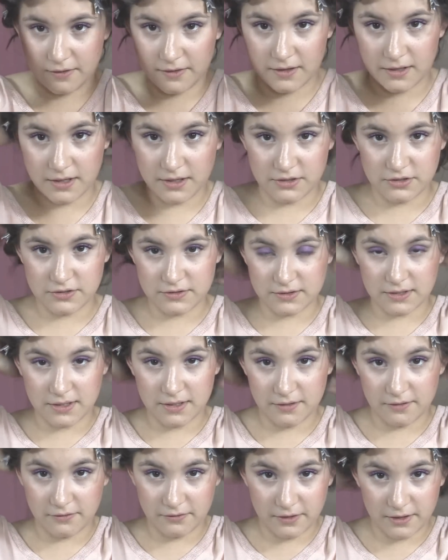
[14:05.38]
and then I just
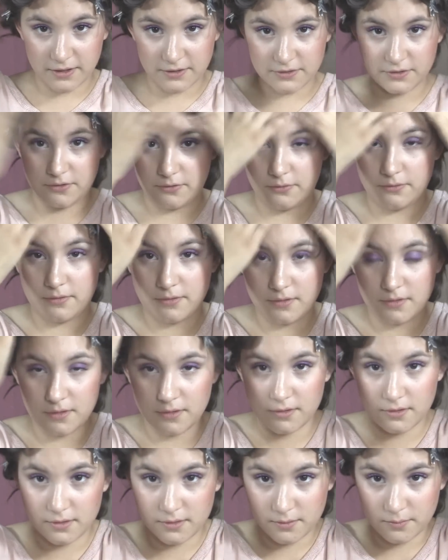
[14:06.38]
kind of like to
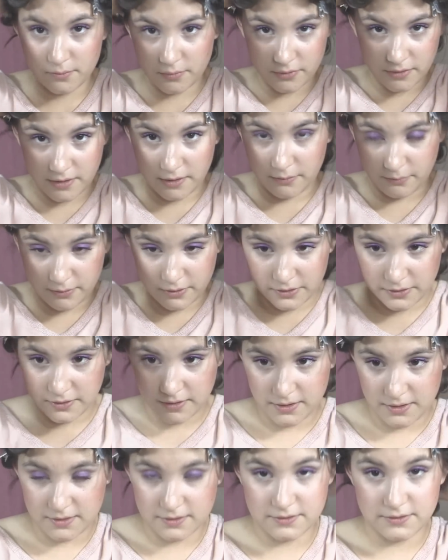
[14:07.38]
play with
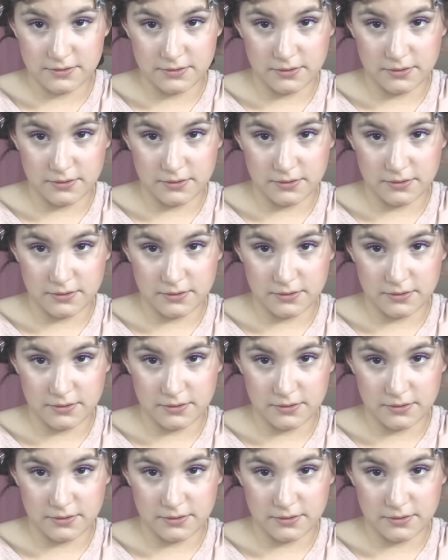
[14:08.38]
it,